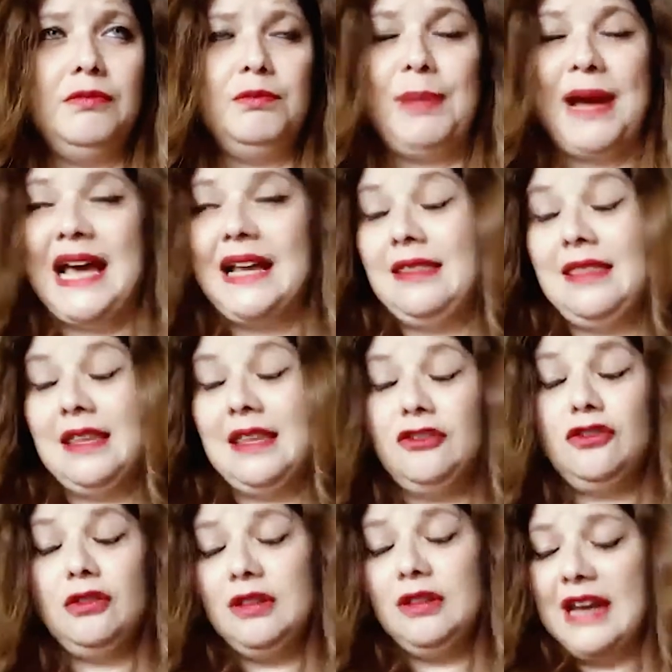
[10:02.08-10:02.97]
bad things
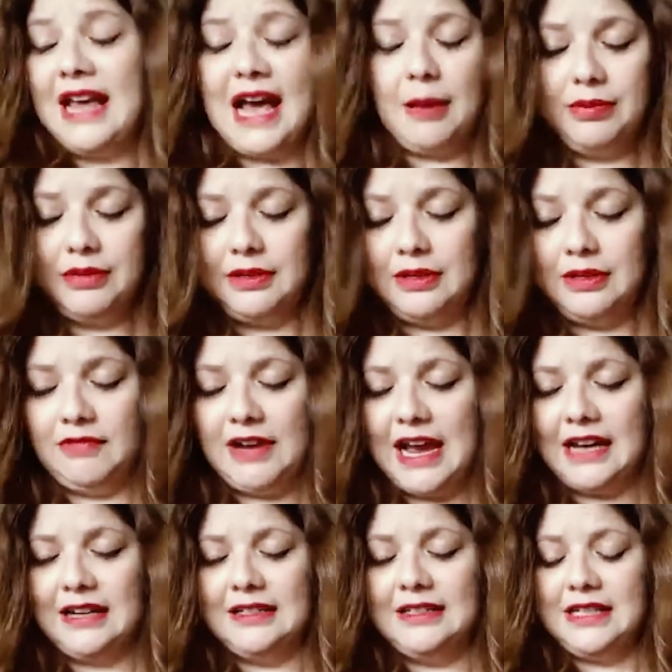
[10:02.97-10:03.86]
shouldn't happen in
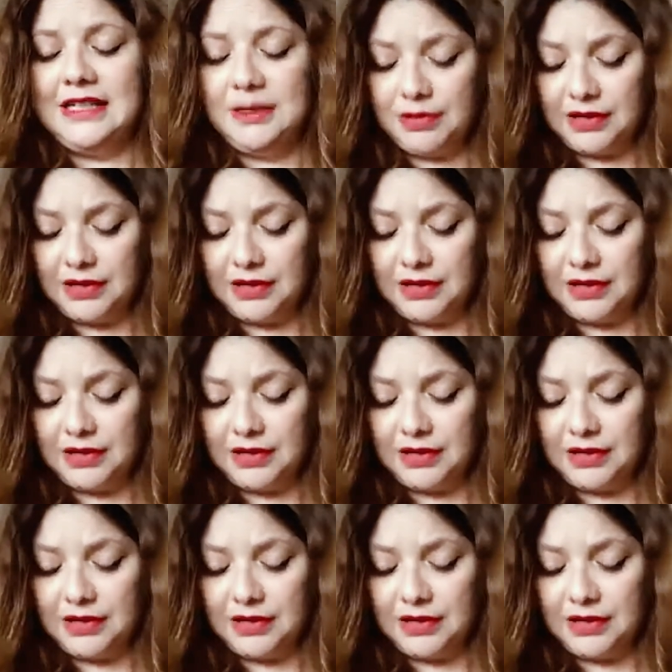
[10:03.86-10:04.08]
reality,